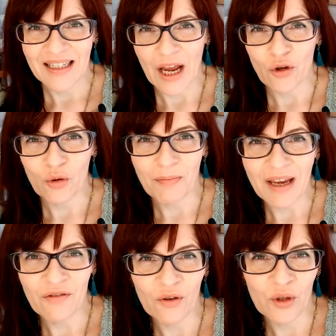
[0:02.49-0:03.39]
Now, you
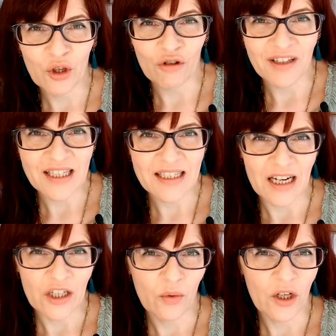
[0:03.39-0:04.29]
may feel that you're at the
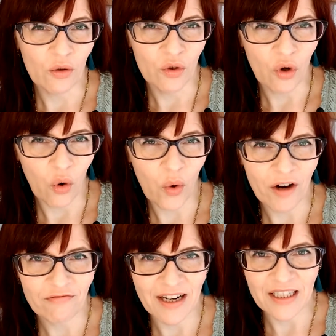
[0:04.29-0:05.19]
stage where you're not
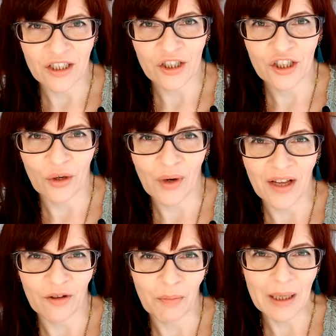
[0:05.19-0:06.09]
quite ready to show
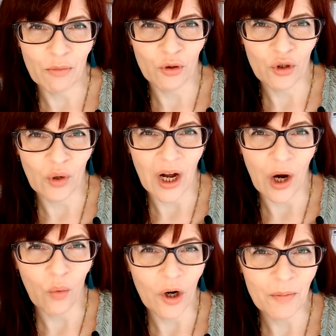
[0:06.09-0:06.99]
other people your
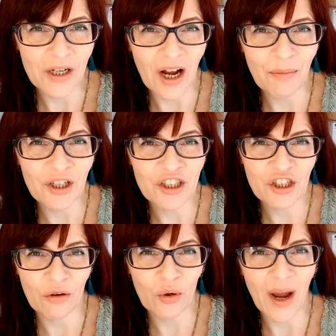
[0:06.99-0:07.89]
artwork, but I'm going to
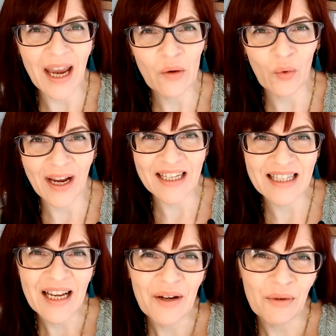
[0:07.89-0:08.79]
show you 8 ways
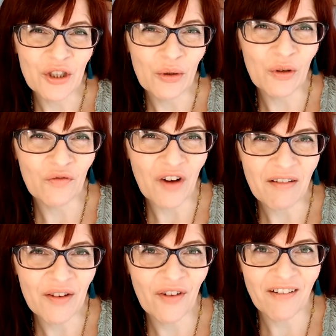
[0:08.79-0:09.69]
which you could
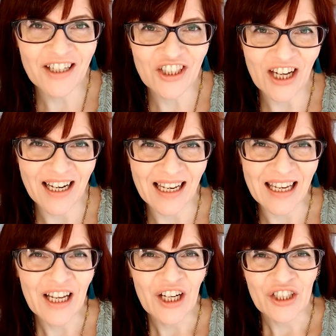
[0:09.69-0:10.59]
very, very
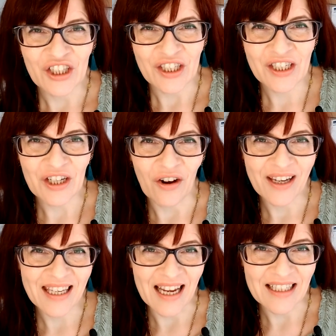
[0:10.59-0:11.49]
gently just
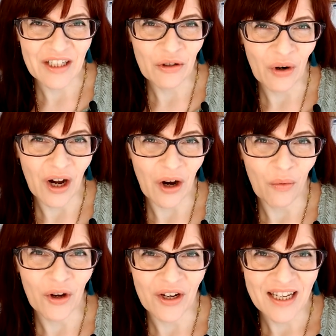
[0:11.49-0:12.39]
start getting your
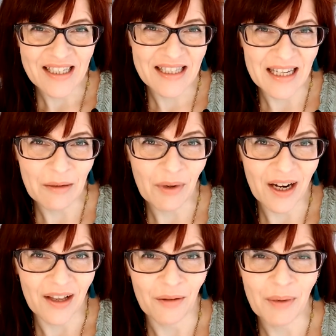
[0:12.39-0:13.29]
artwork seen by
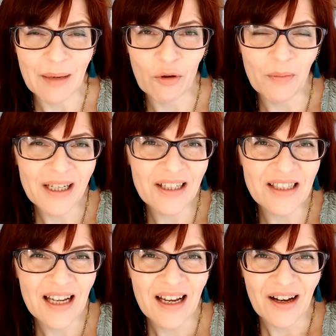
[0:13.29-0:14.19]
other people,
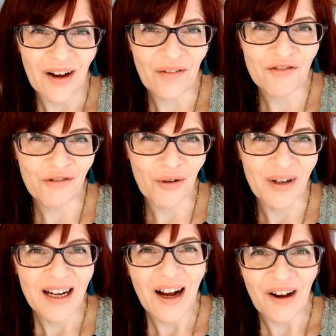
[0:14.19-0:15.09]
because after
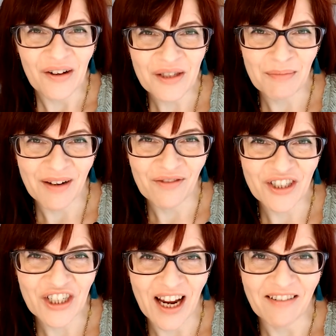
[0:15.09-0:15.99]
all, art's meant for
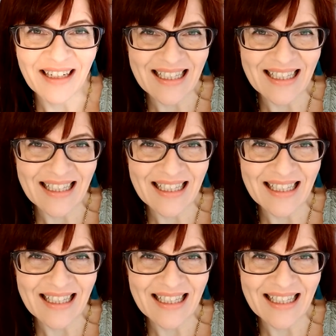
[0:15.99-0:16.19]
sharing,